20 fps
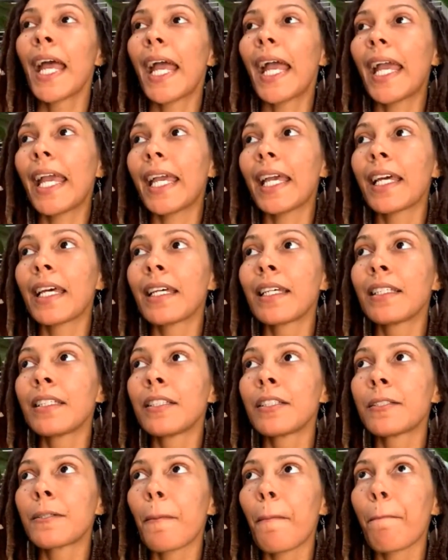
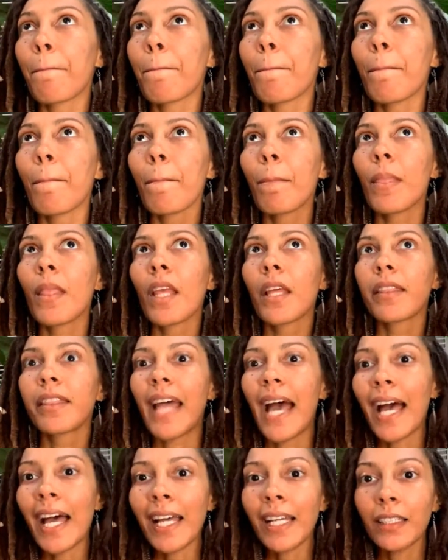And
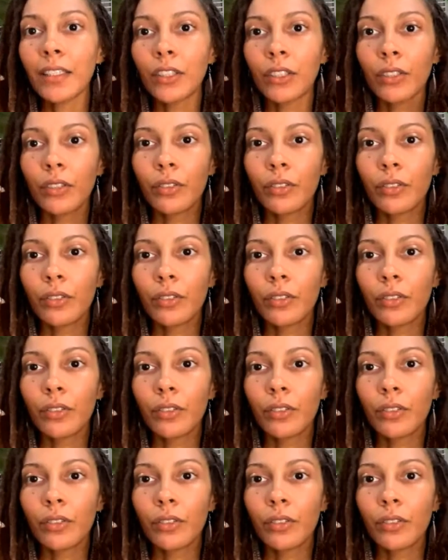that